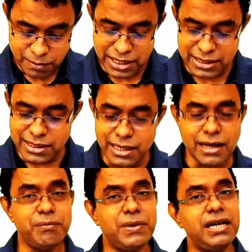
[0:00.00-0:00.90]
But there
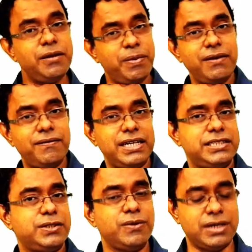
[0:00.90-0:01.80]
are multiple
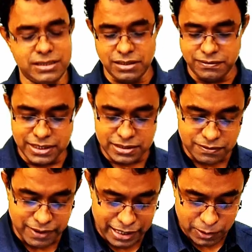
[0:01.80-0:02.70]
ways to achieve
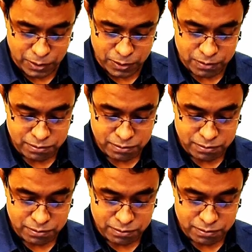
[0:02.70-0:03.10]
this value.